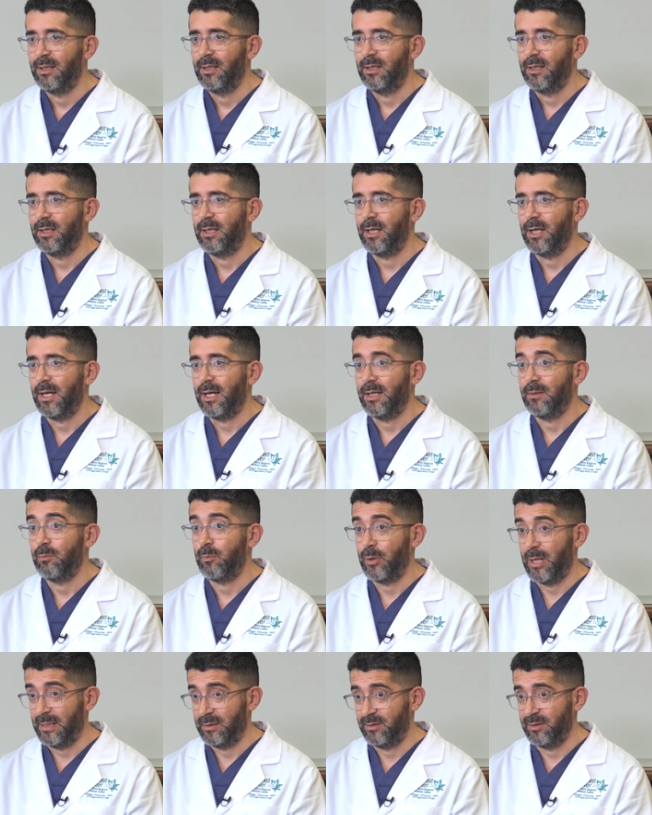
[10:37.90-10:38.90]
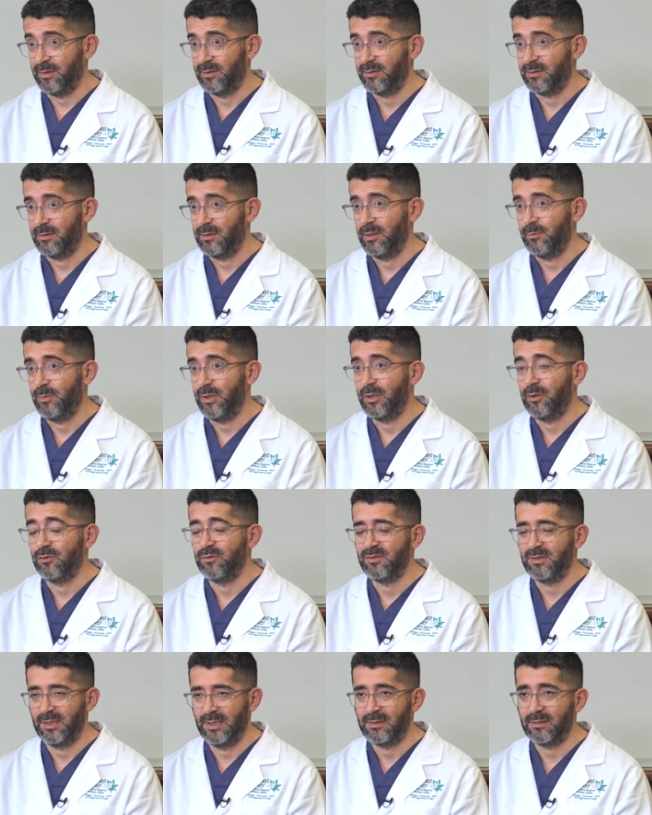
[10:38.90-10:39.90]
and practice and be
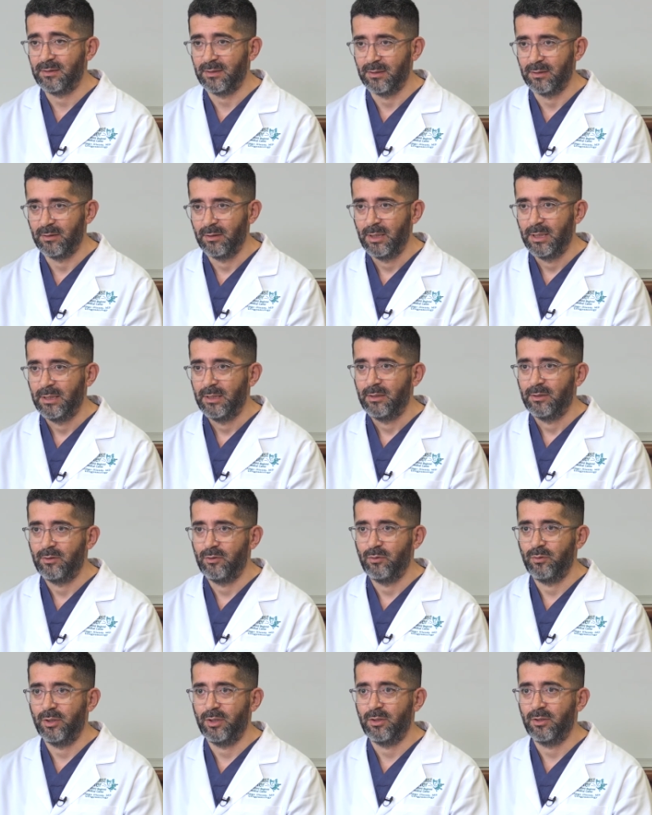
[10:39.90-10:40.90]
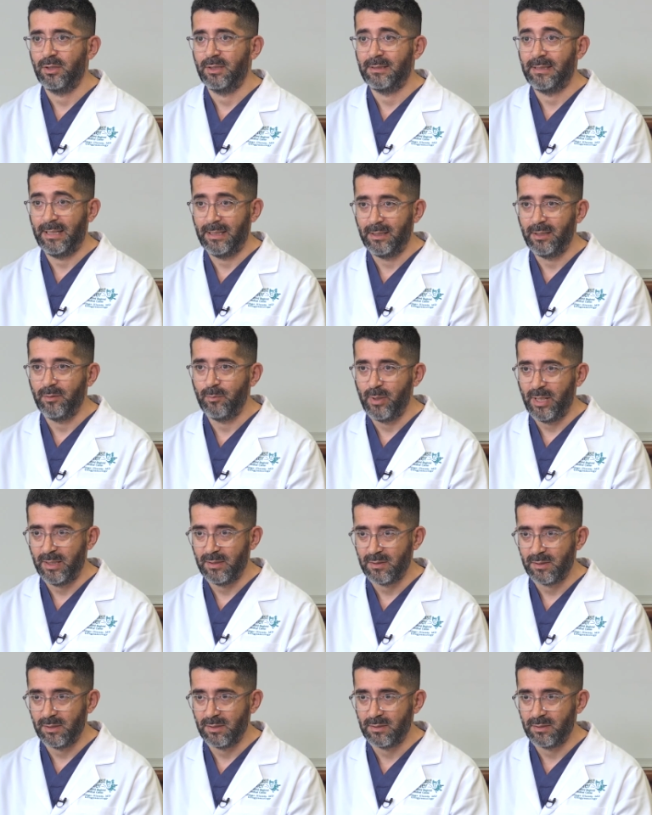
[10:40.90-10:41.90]
consistent, do it on a daily
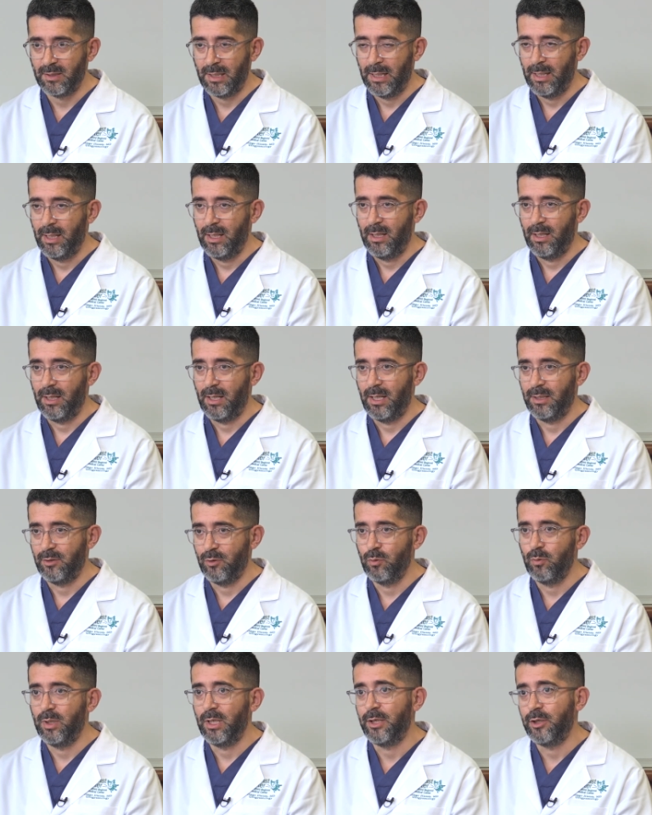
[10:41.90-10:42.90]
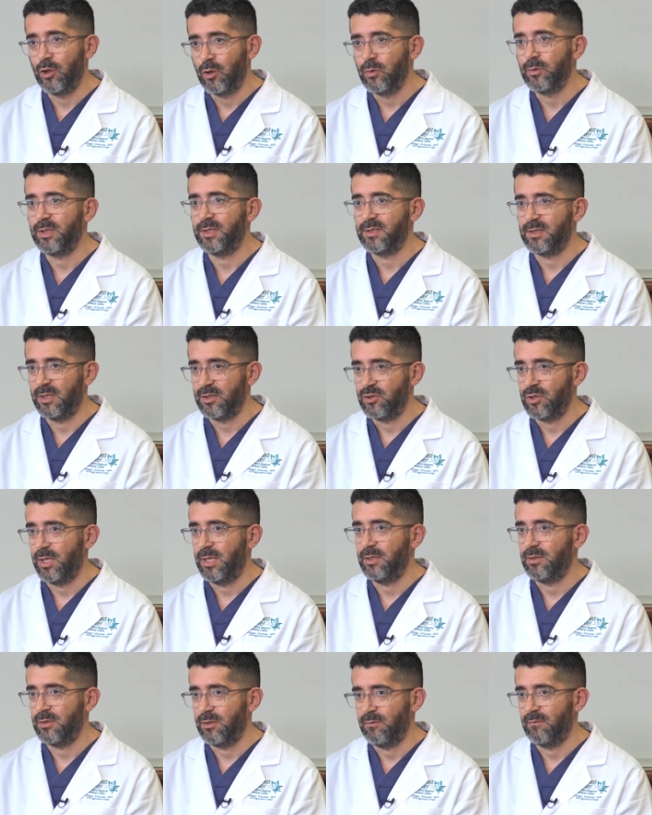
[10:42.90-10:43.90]
basis, and you will notice the
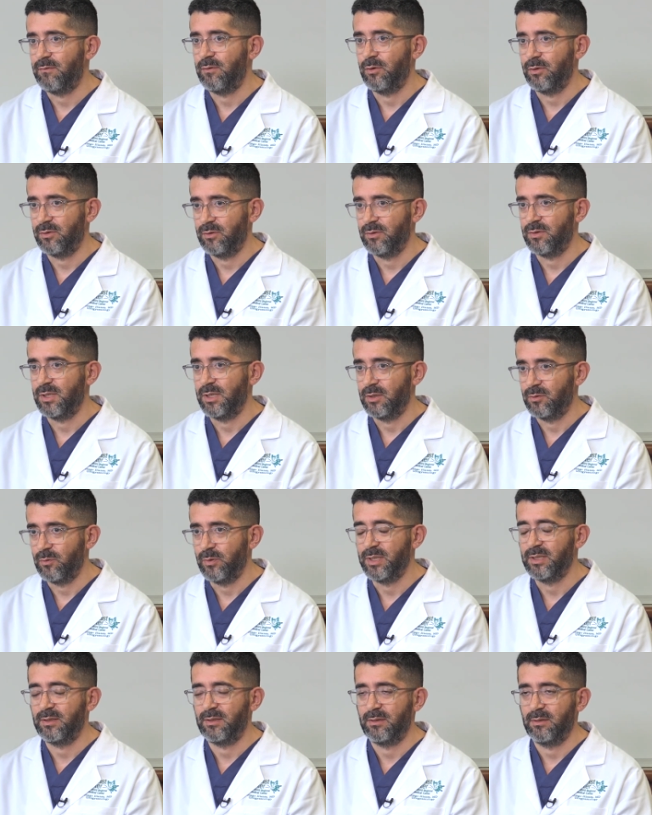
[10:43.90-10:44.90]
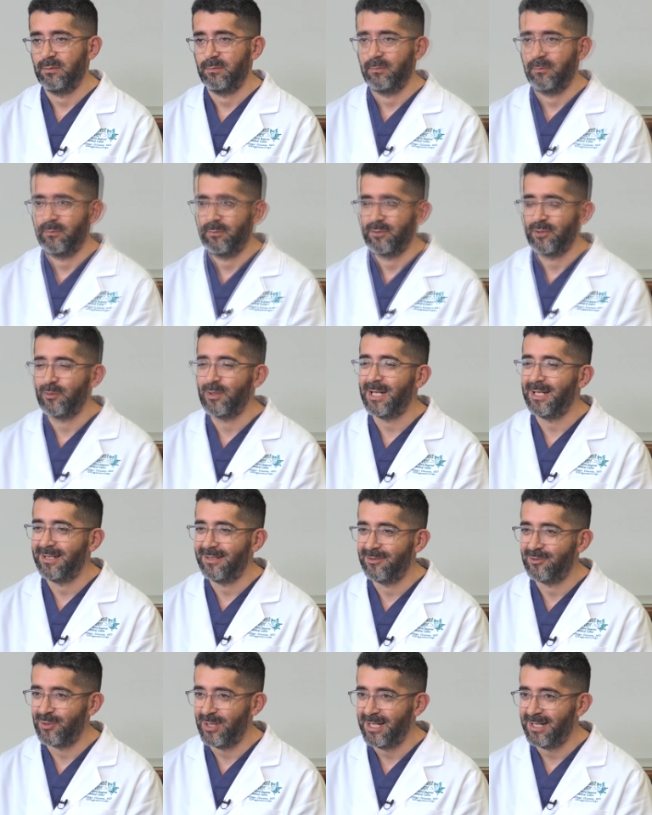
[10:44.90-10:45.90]
change in 4 to 6 weeks. Should I
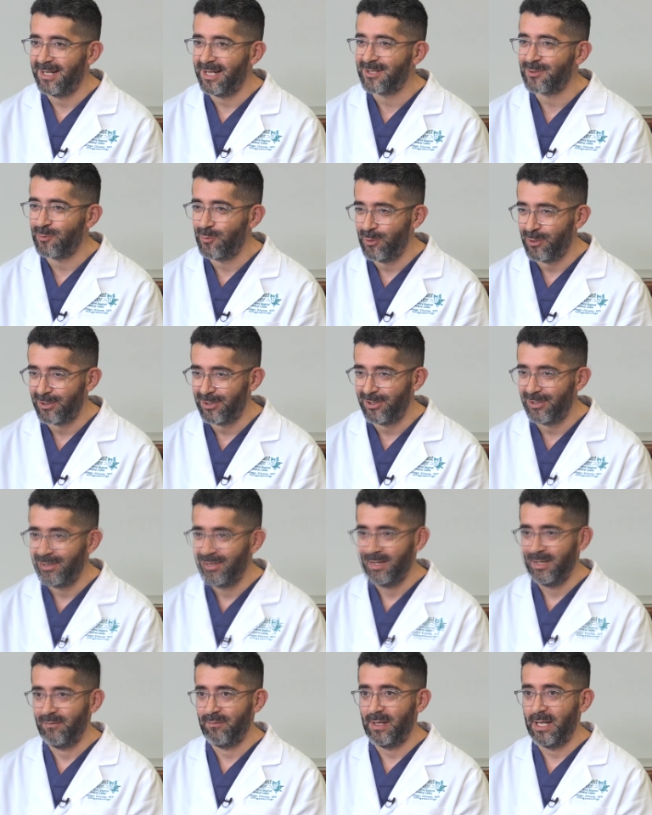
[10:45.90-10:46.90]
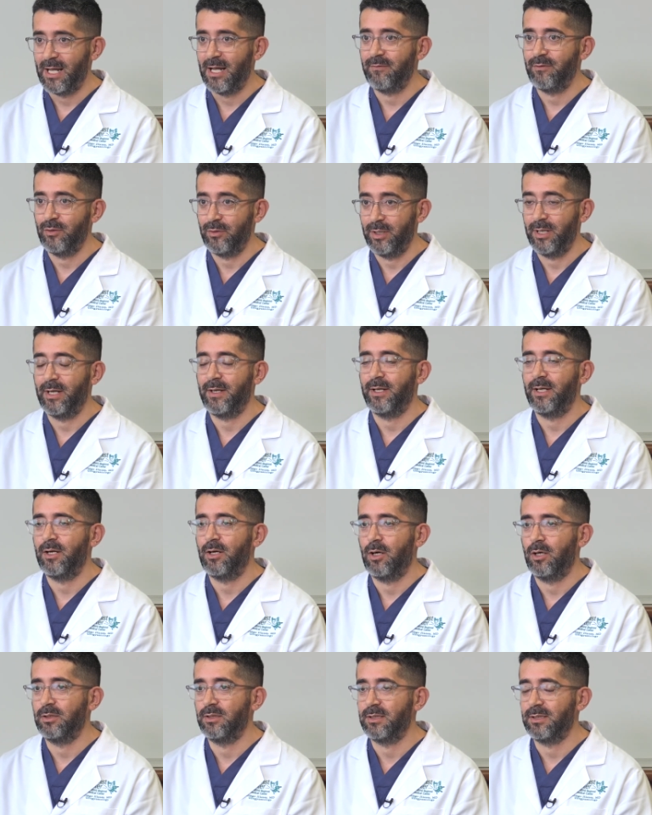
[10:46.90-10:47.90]
drink less water if I have urinary
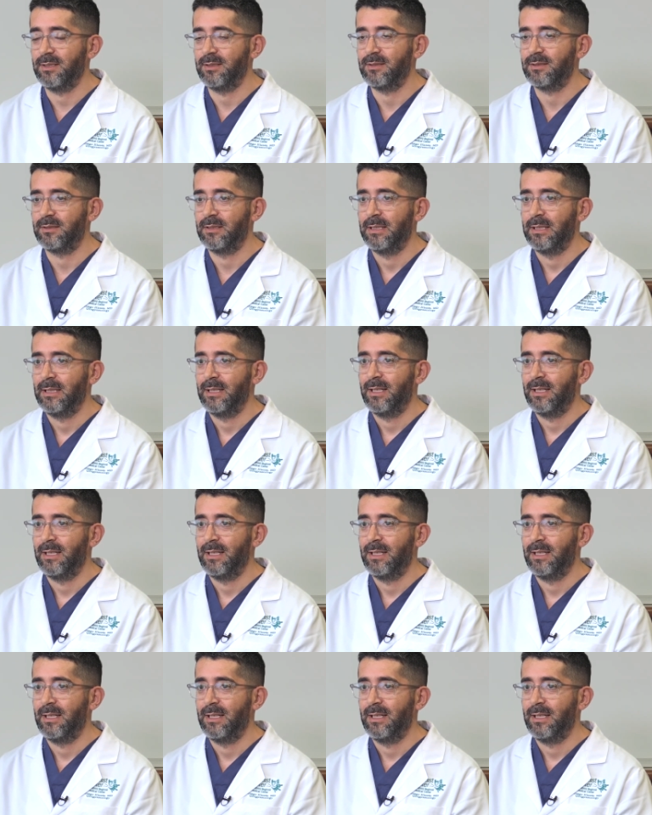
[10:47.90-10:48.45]
incontinence?